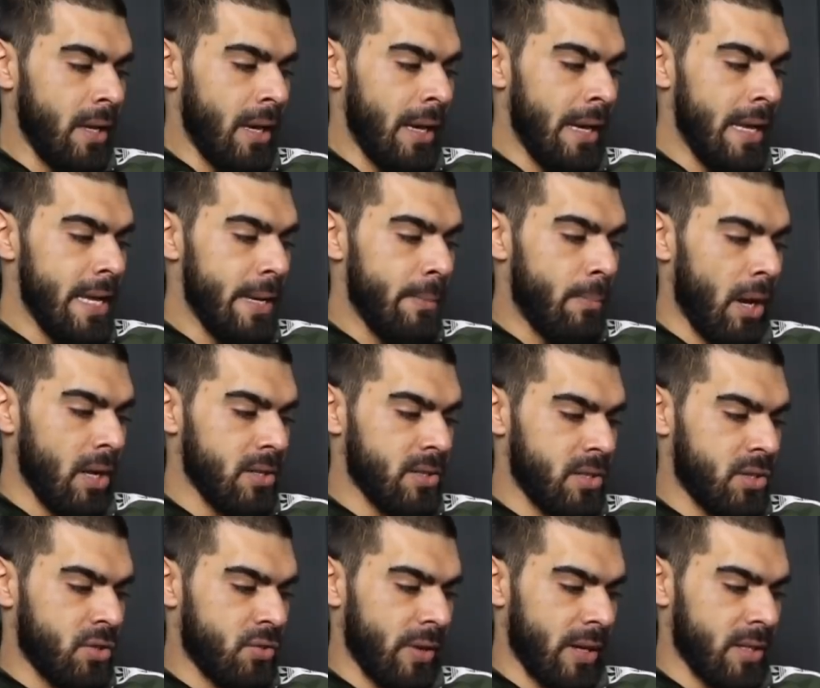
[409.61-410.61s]
League
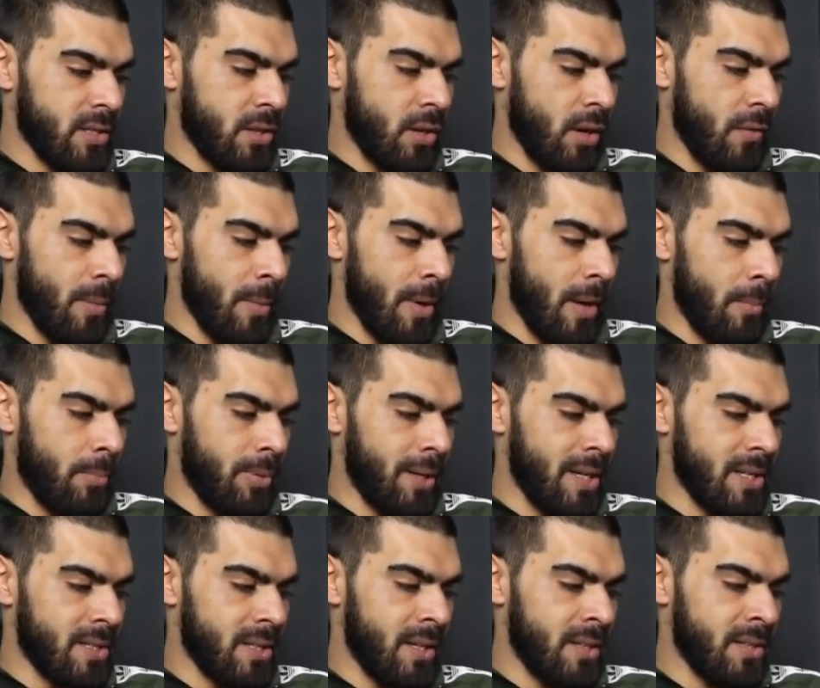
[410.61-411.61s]
bosses stressed government and
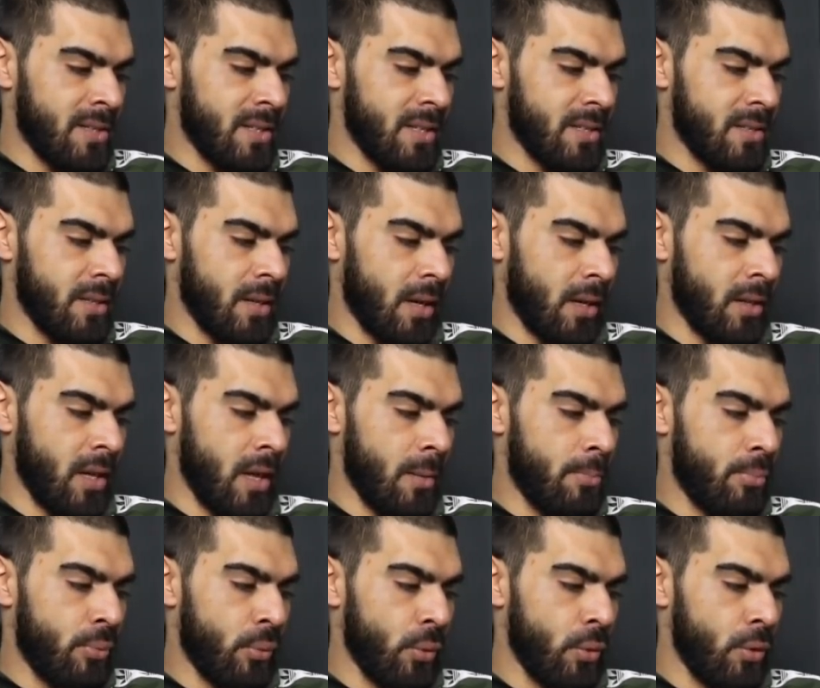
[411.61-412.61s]
police had insisted on the
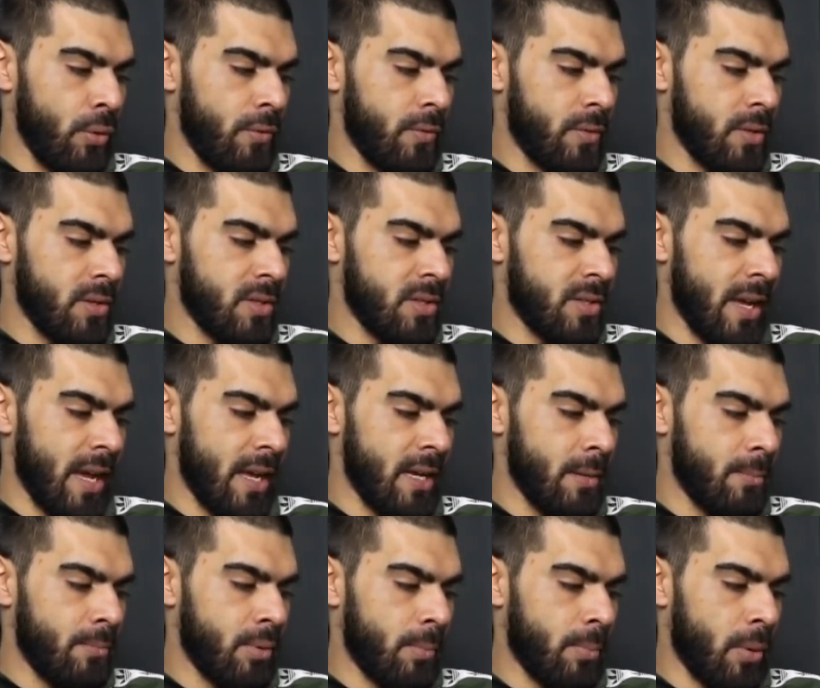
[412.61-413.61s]
approved
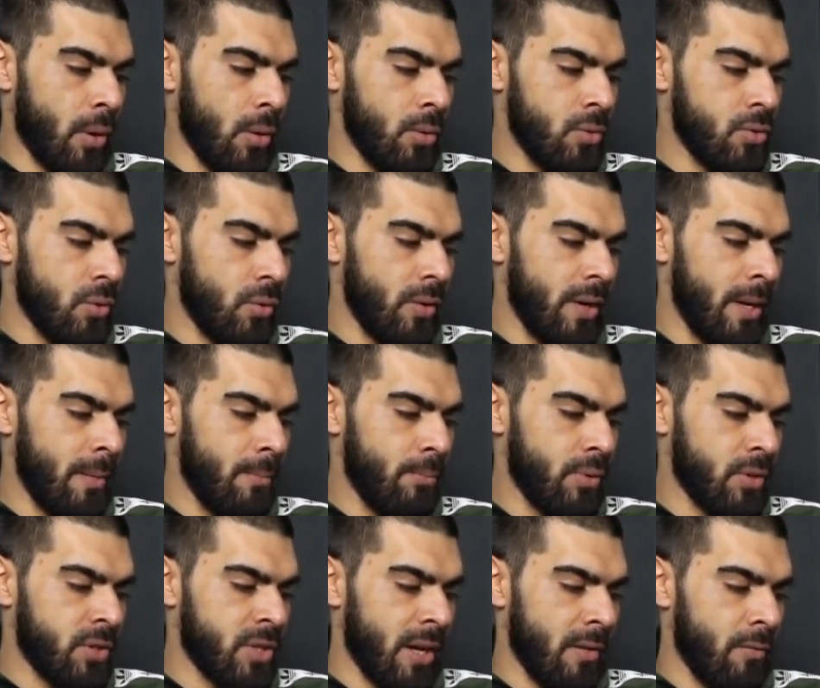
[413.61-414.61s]
stadium proposal in
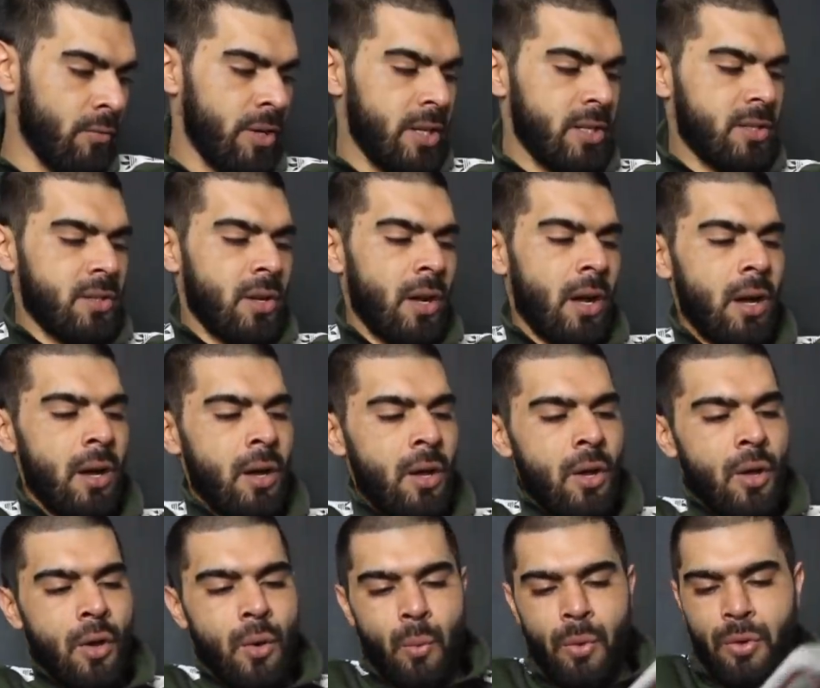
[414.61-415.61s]
Project Restart,
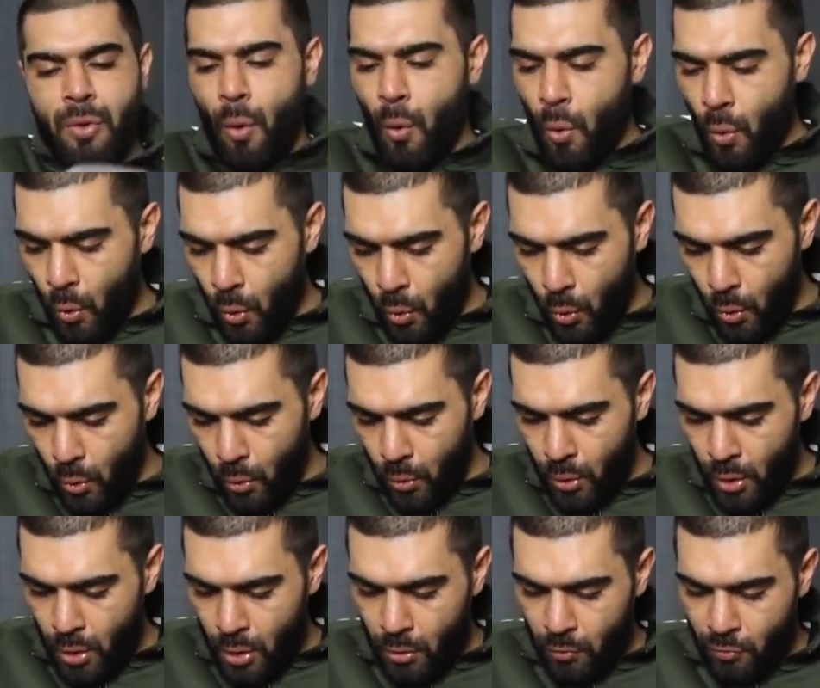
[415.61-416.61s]
with
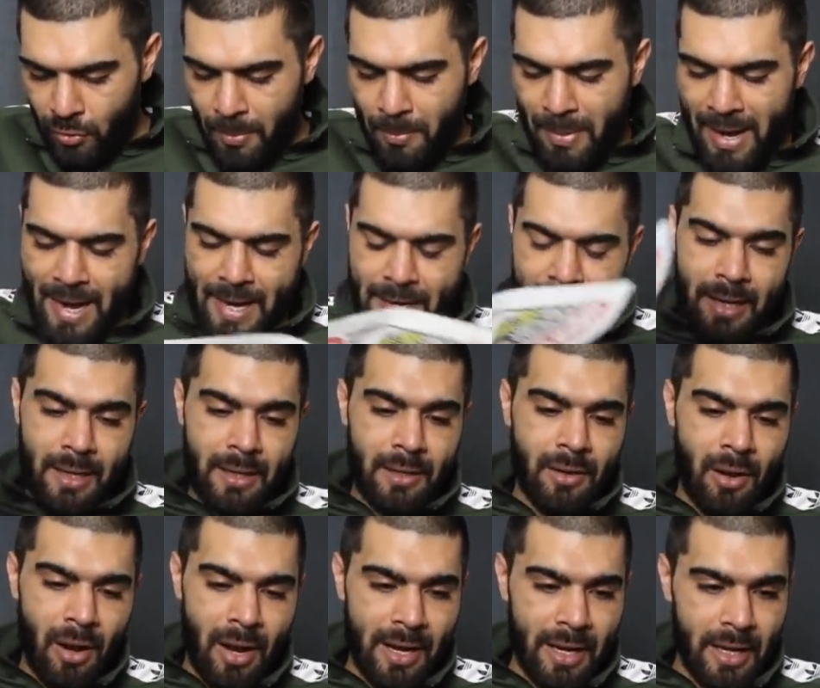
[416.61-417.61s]
all remaining
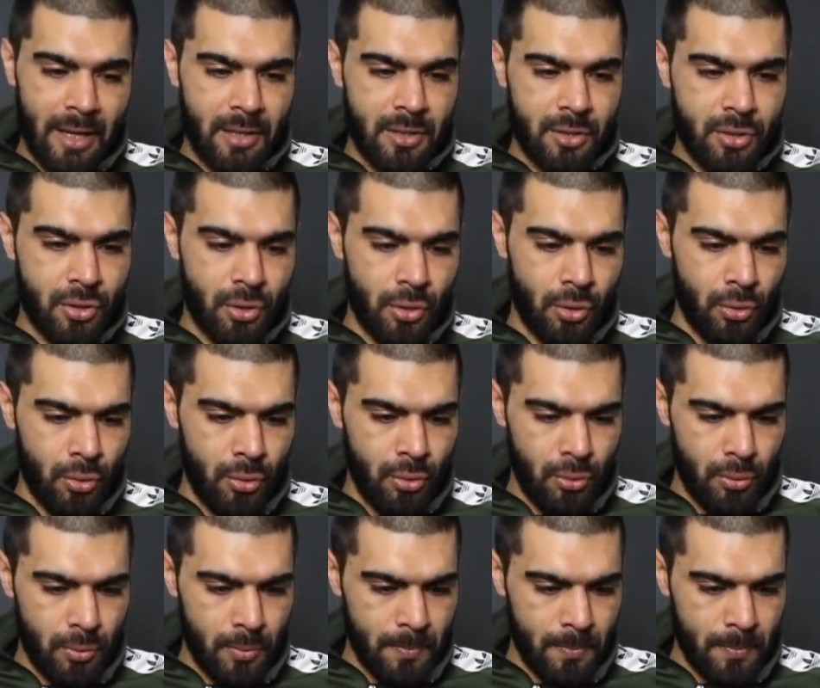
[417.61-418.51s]
92